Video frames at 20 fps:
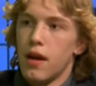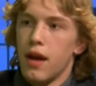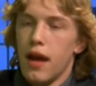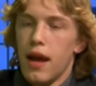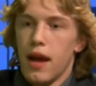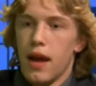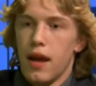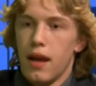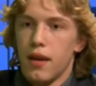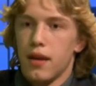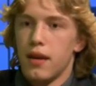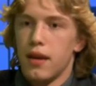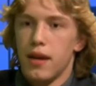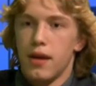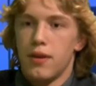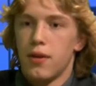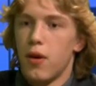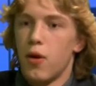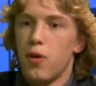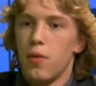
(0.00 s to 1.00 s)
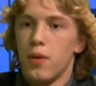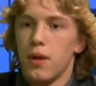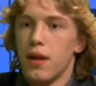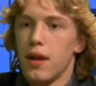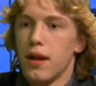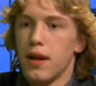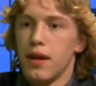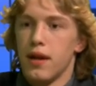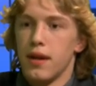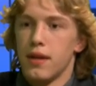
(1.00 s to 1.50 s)
and he told me
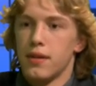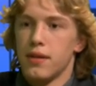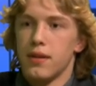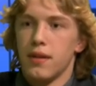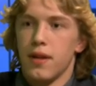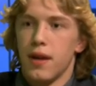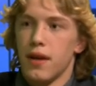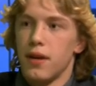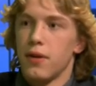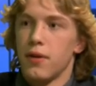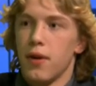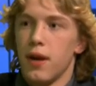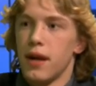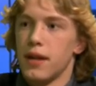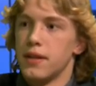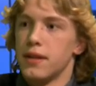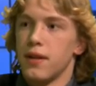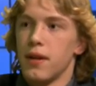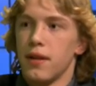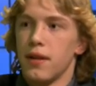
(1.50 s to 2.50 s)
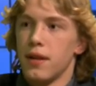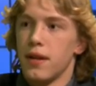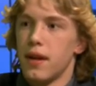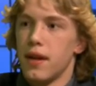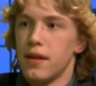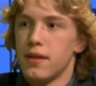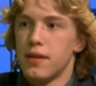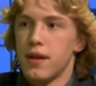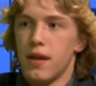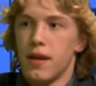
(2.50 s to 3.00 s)
like it's like crazy, like the
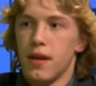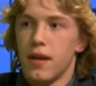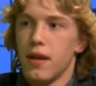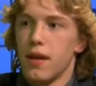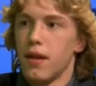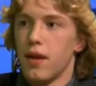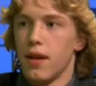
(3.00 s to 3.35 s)
kids at